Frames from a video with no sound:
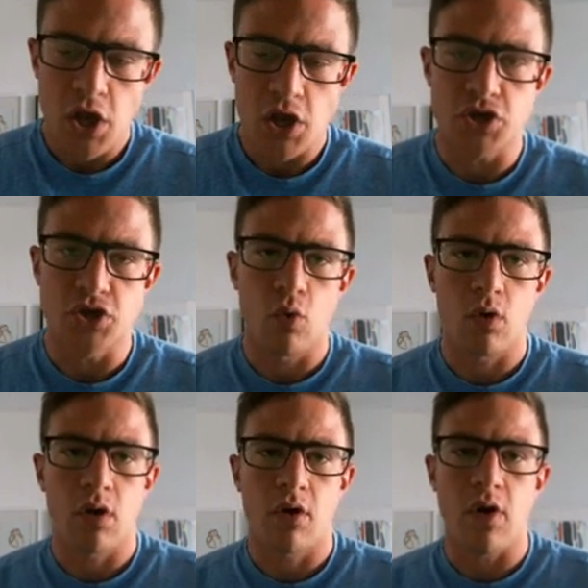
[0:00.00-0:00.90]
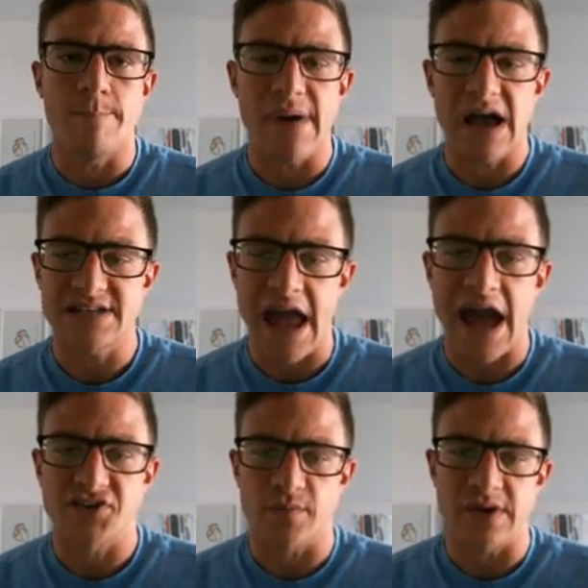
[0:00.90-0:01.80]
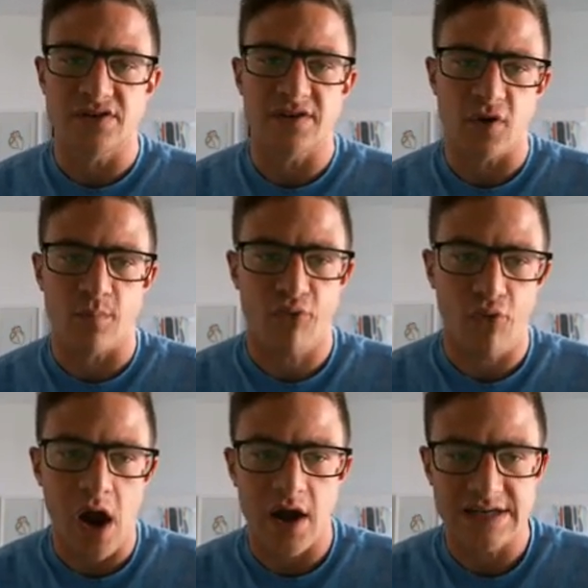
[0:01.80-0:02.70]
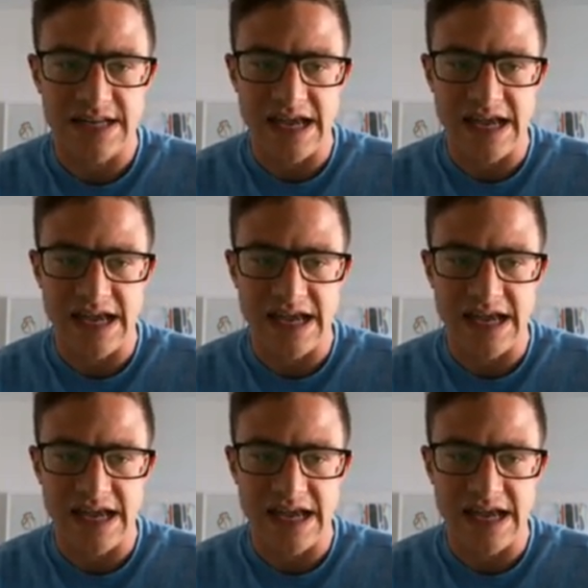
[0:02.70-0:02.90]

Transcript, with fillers: your best attributes of your product